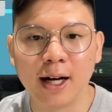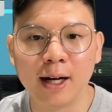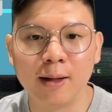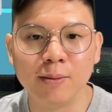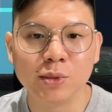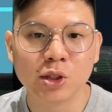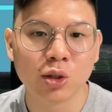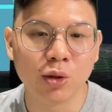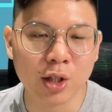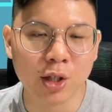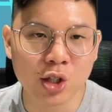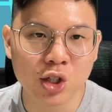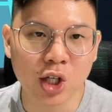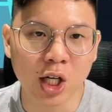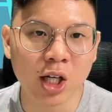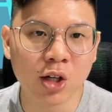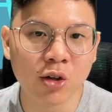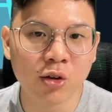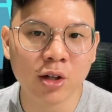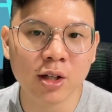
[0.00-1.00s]
So in
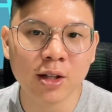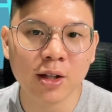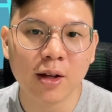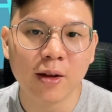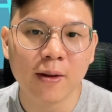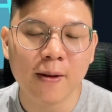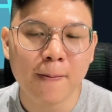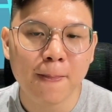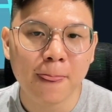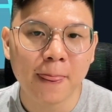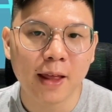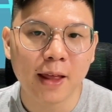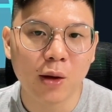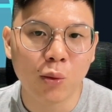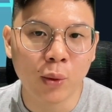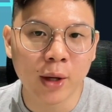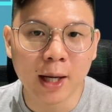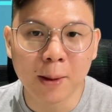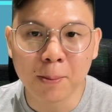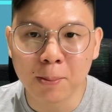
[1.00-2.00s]
general,
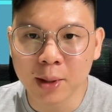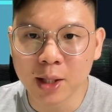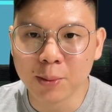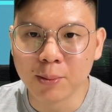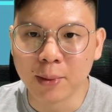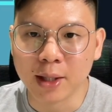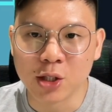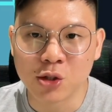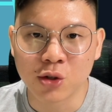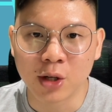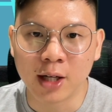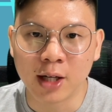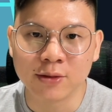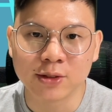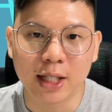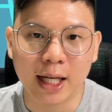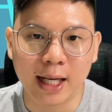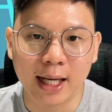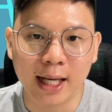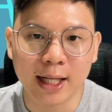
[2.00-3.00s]
when I build my
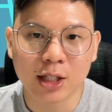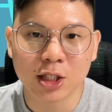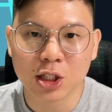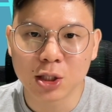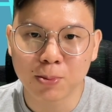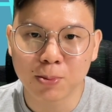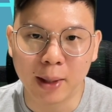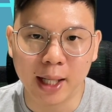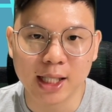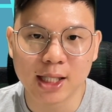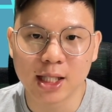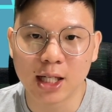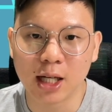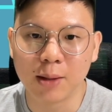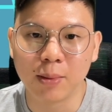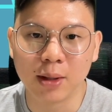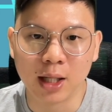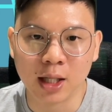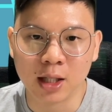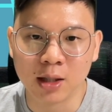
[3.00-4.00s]
drafts, I like to spice it
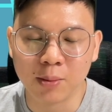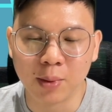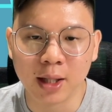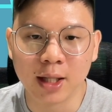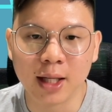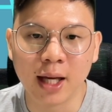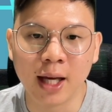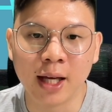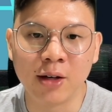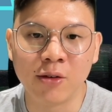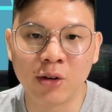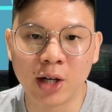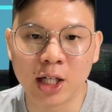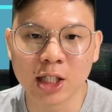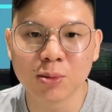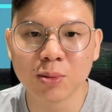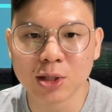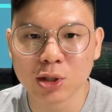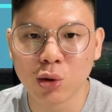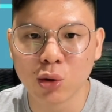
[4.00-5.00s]
up a little bit, and
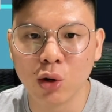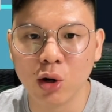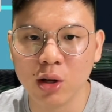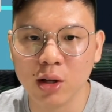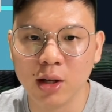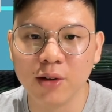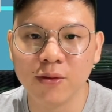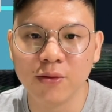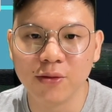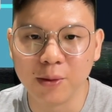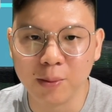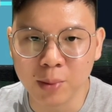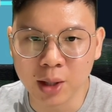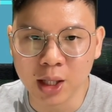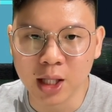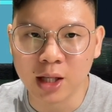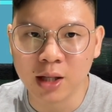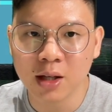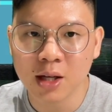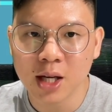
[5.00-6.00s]
Rasmus Højlund for
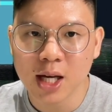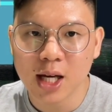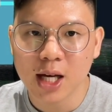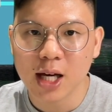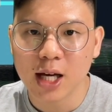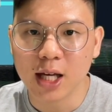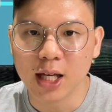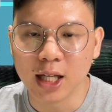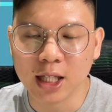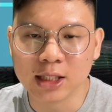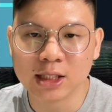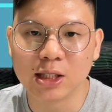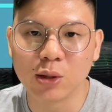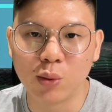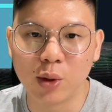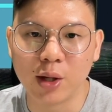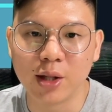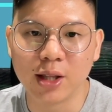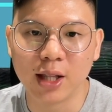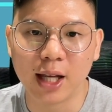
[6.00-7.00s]
me is the
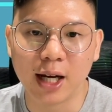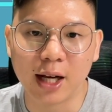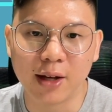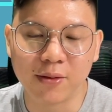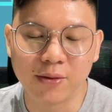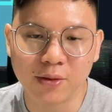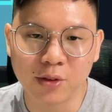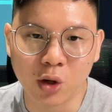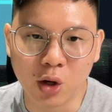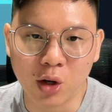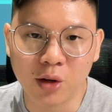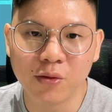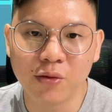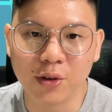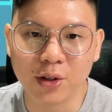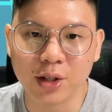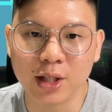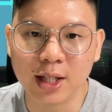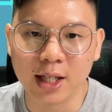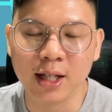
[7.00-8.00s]
one that I've gone for
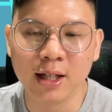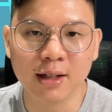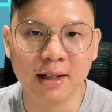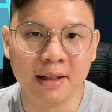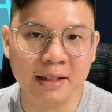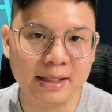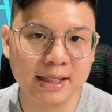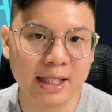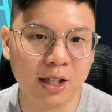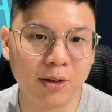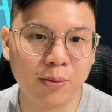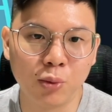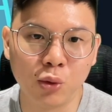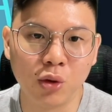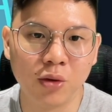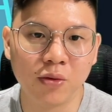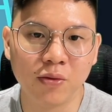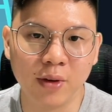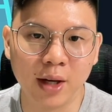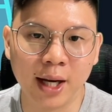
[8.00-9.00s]
here instead of
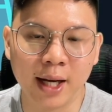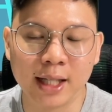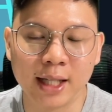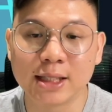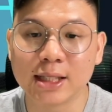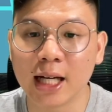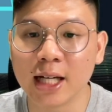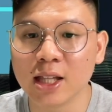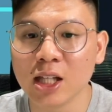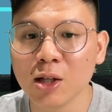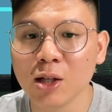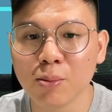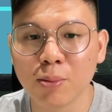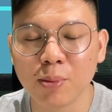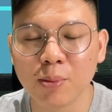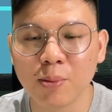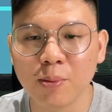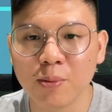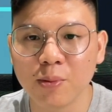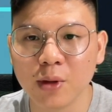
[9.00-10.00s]
Bruno Fernandes. I think
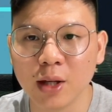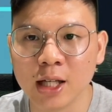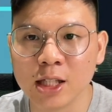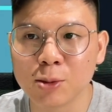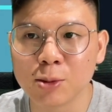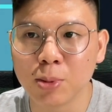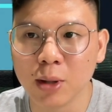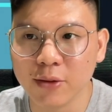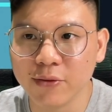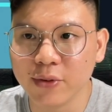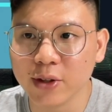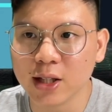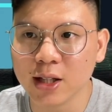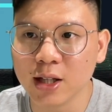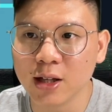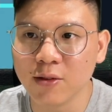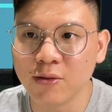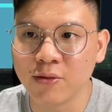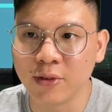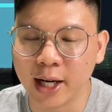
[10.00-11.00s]
it's
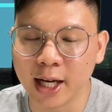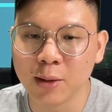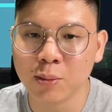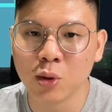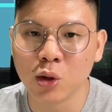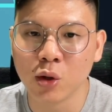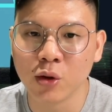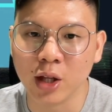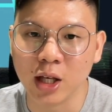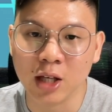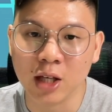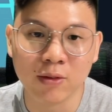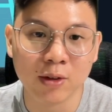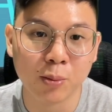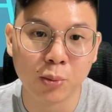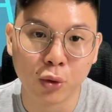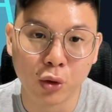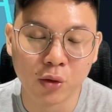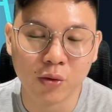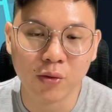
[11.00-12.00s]
perfectly viable that even
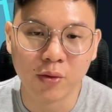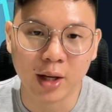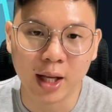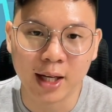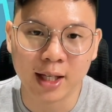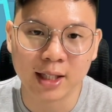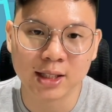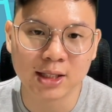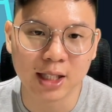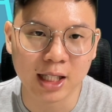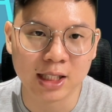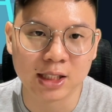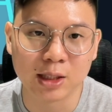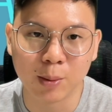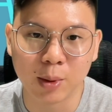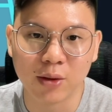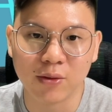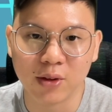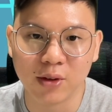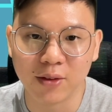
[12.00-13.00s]
Bruno Fernandes is a
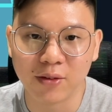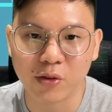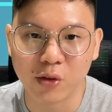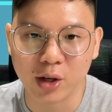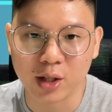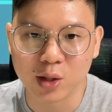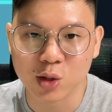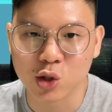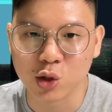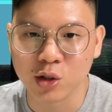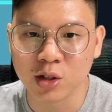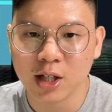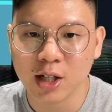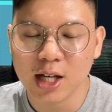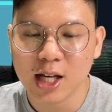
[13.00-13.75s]
bit of a differential.